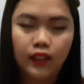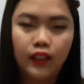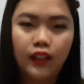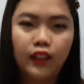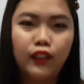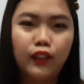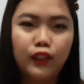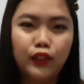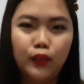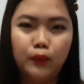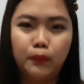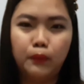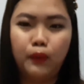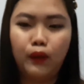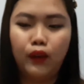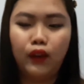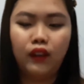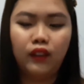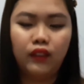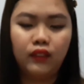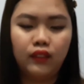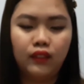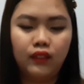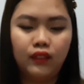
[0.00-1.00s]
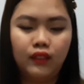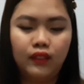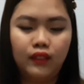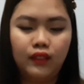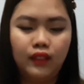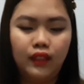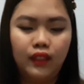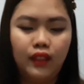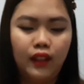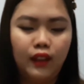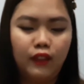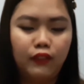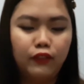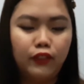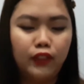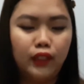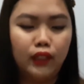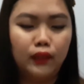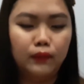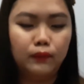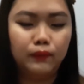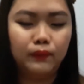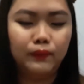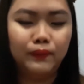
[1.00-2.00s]
I also bought a
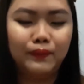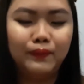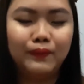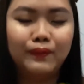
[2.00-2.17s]
film.